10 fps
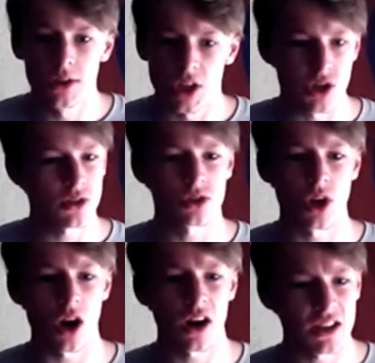the chances
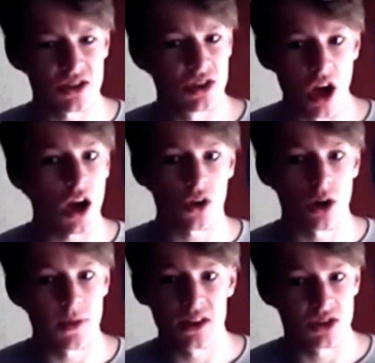are it's not going
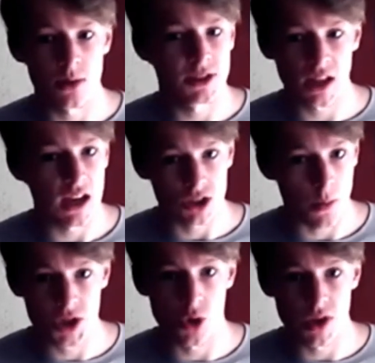to be the same as the last
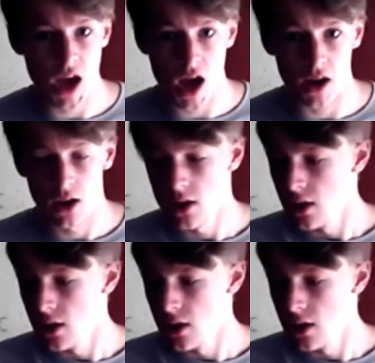cup of joe you had.